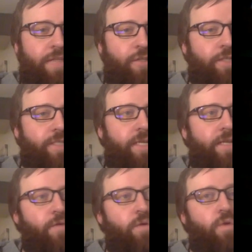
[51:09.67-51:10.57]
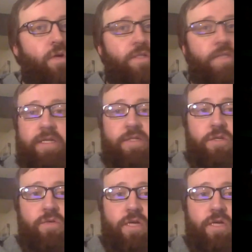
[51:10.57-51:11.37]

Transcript: that translated into a work setting too.